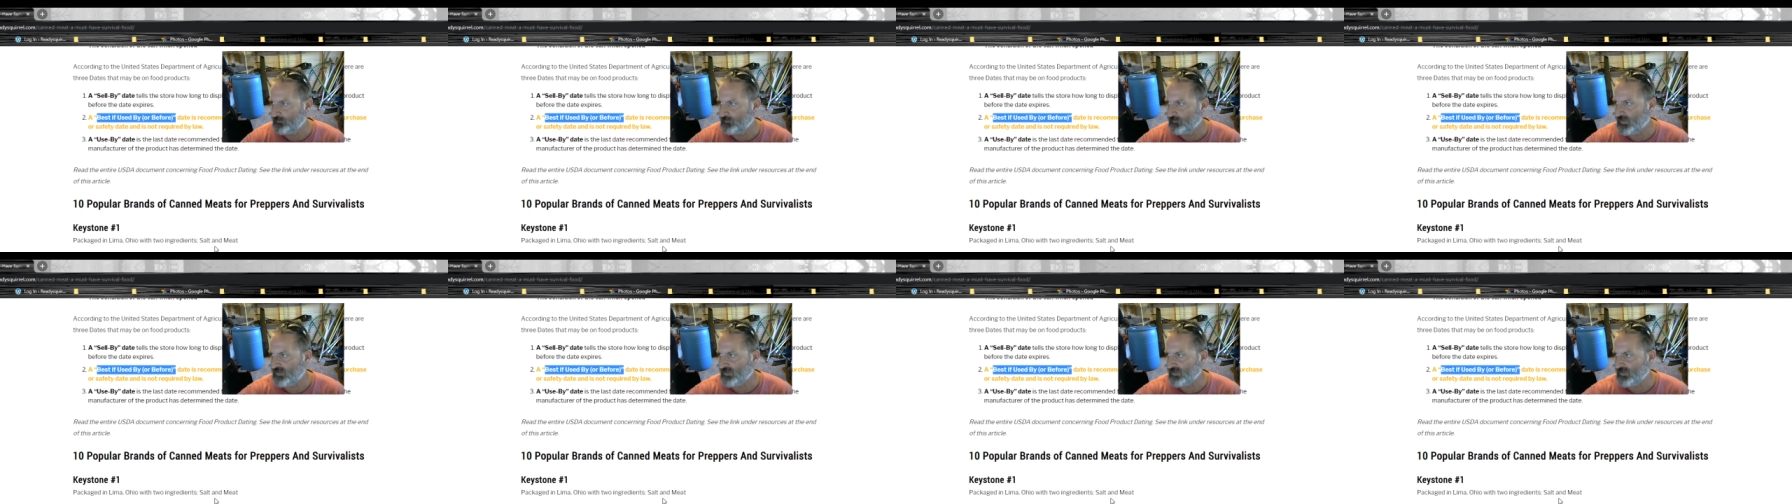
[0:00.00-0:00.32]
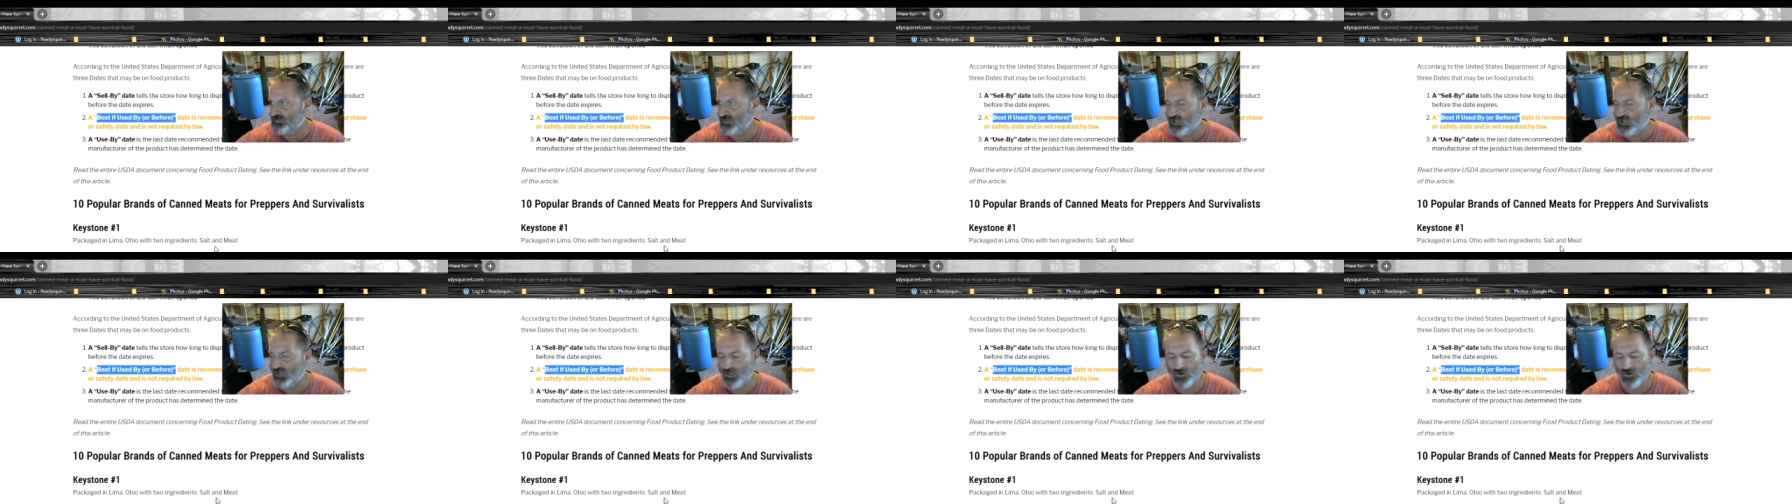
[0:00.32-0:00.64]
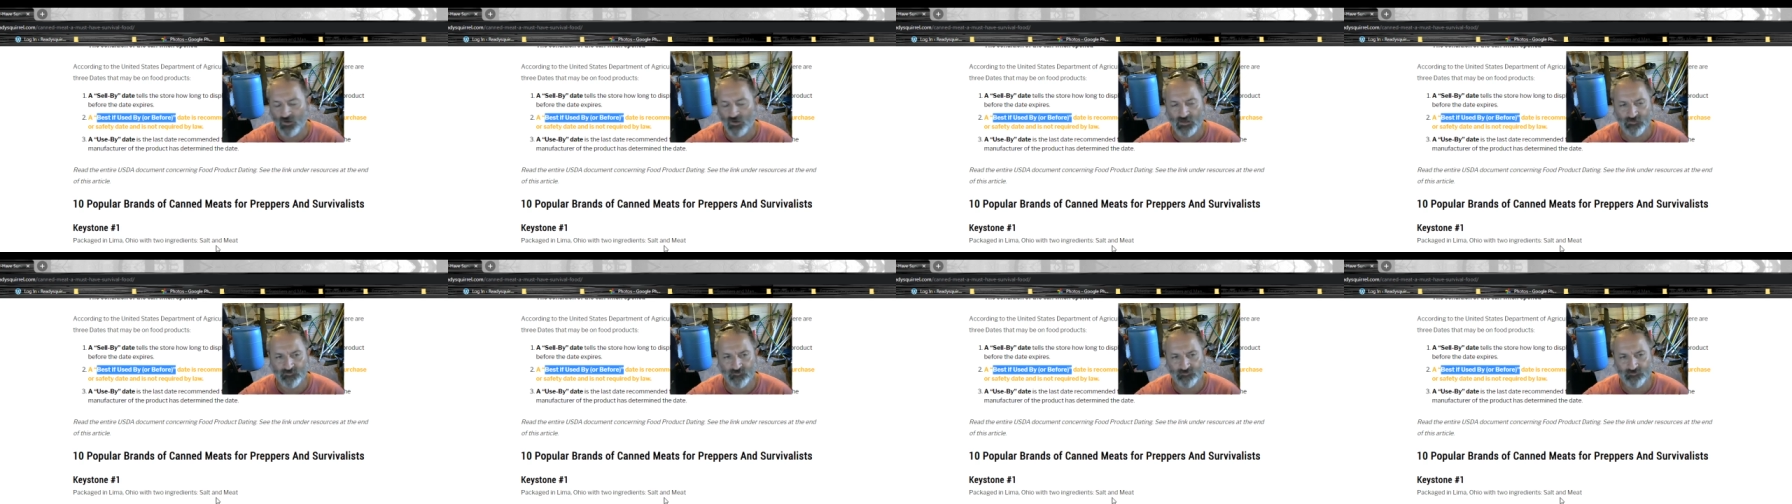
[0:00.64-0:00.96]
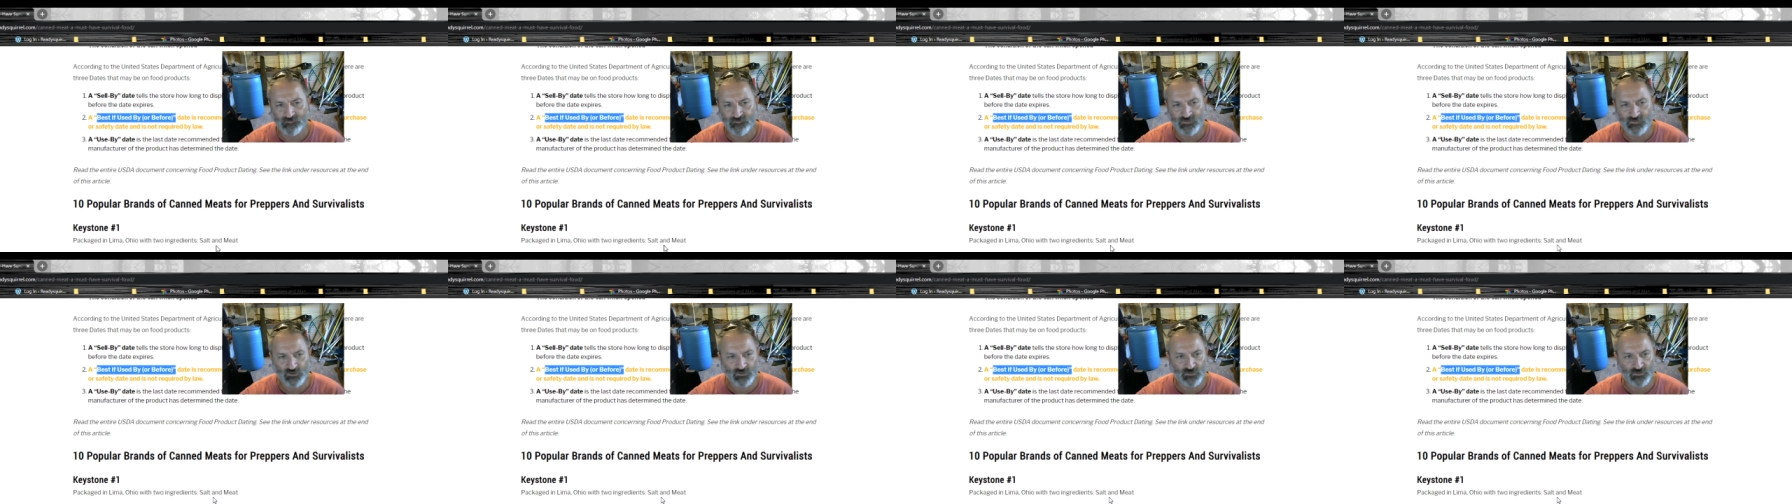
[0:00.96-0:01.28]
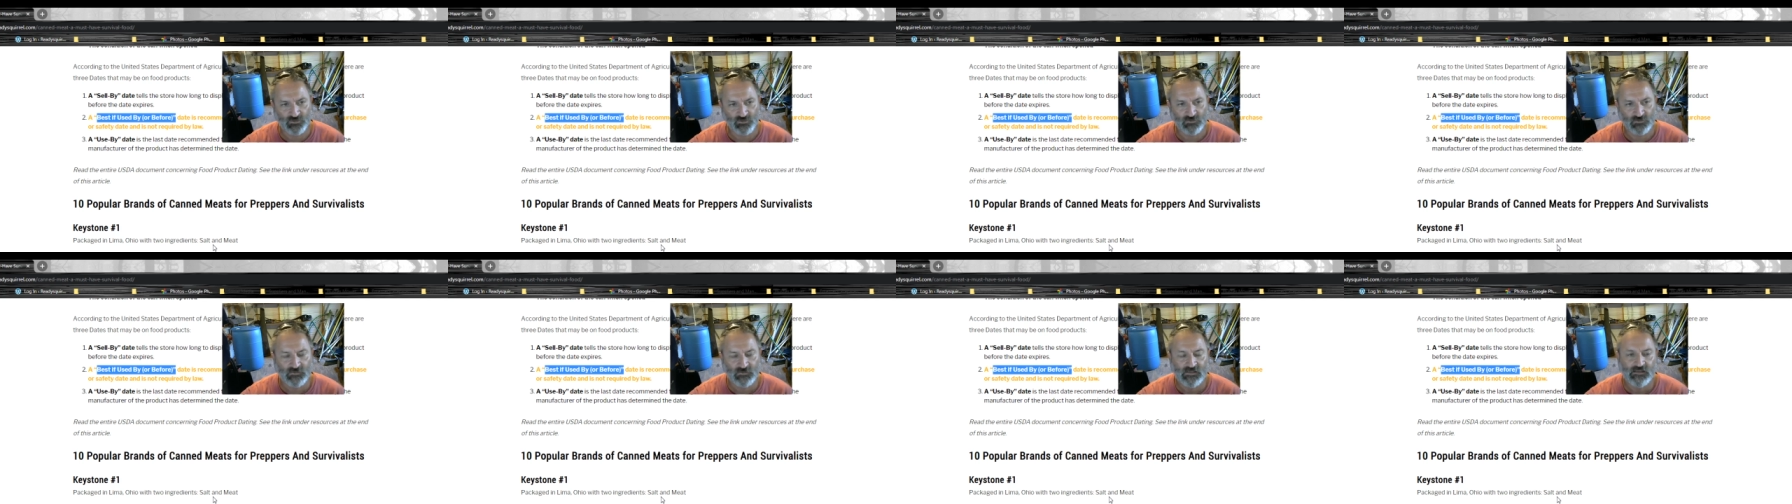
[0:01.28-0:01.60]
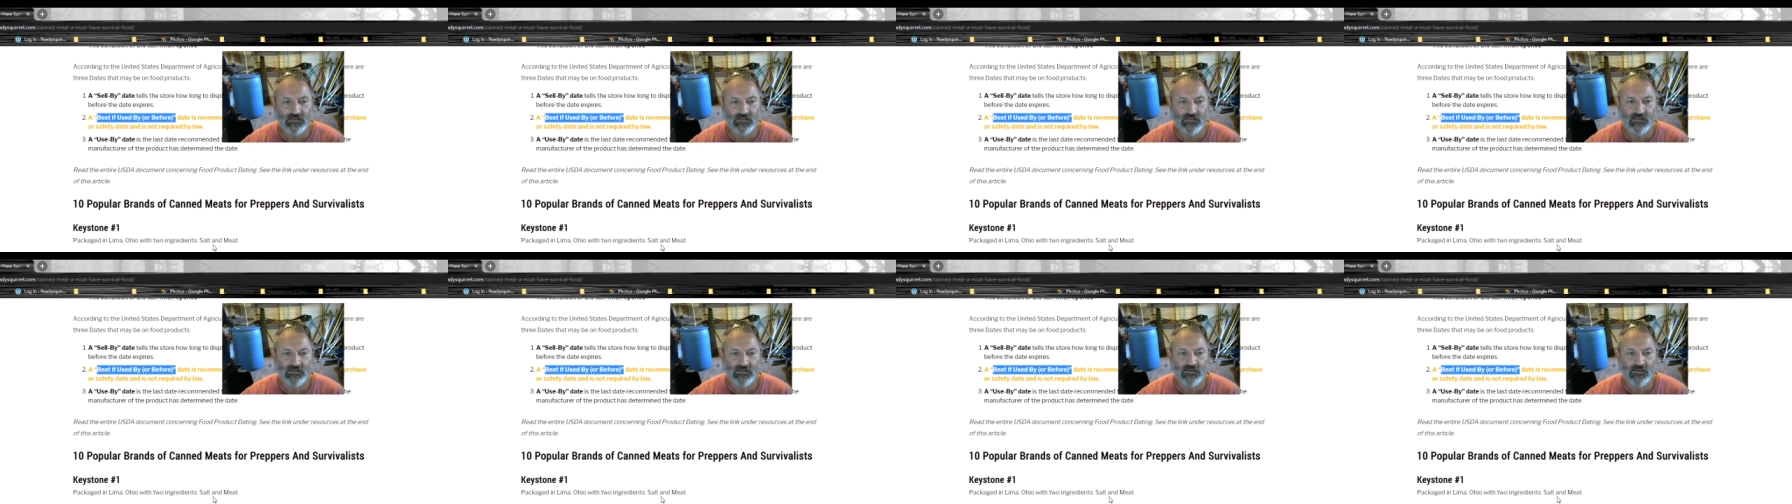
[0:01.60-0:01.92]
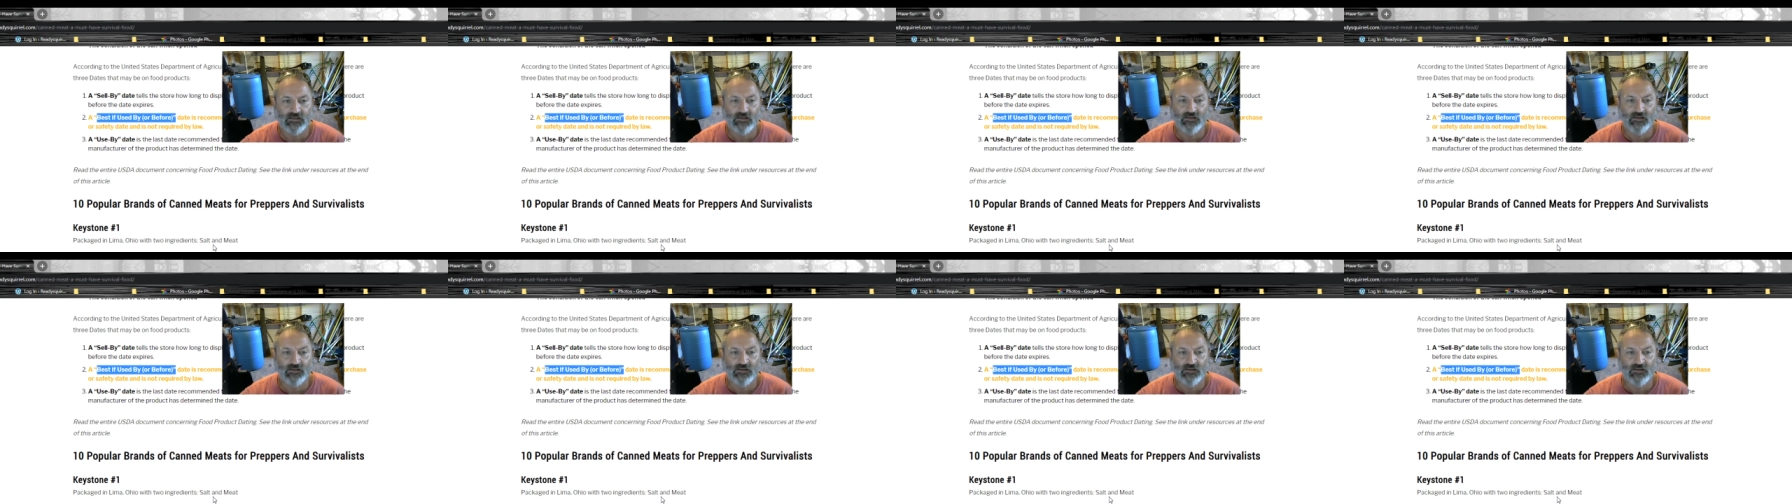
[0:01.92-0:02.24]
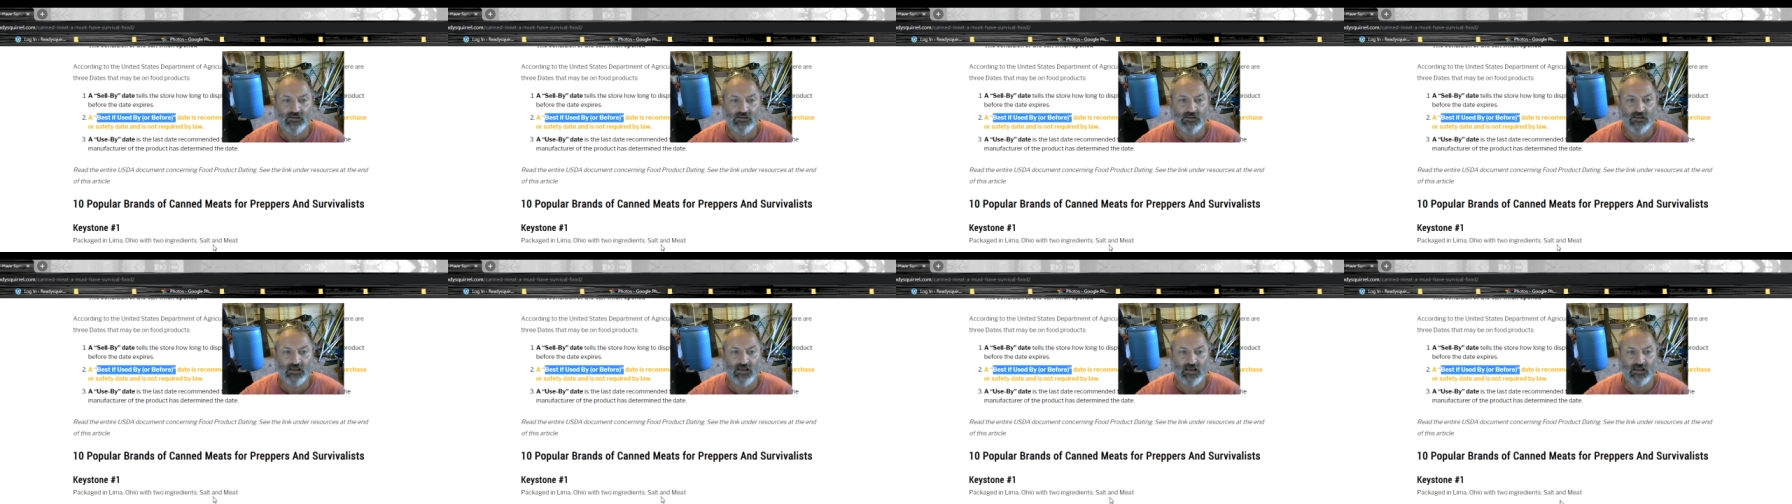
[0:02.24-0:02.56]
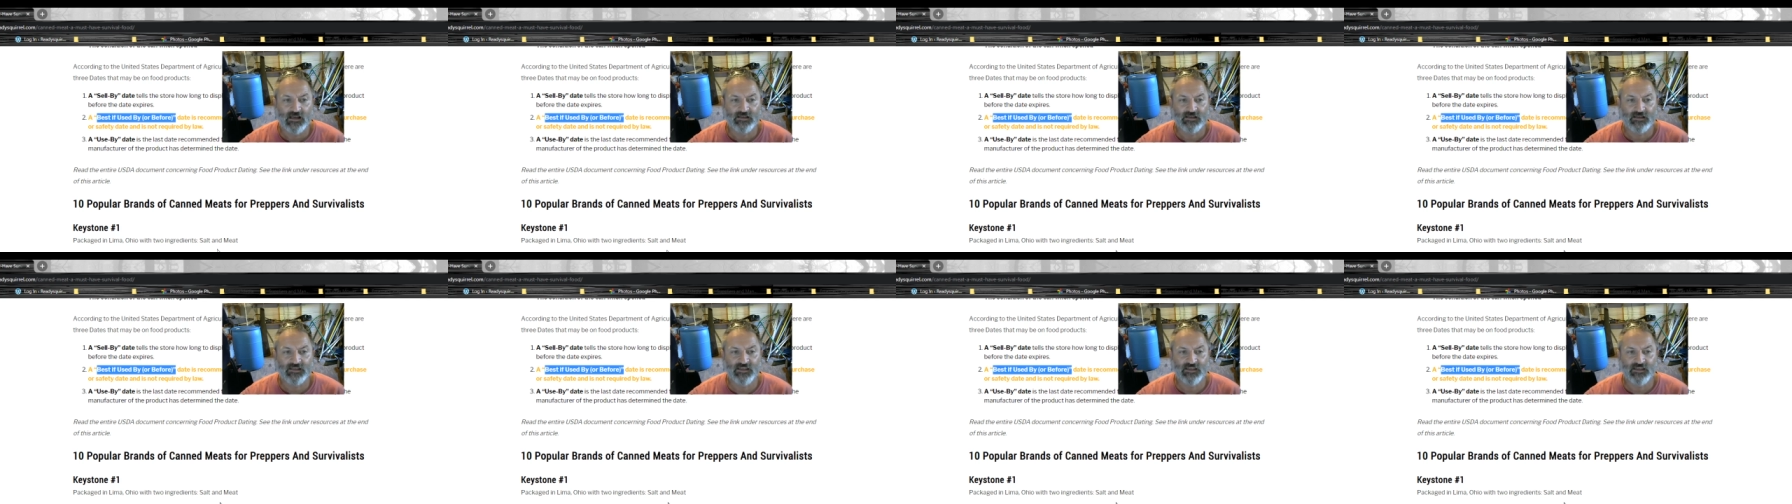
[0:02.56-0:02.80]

SEO on Google. Uh,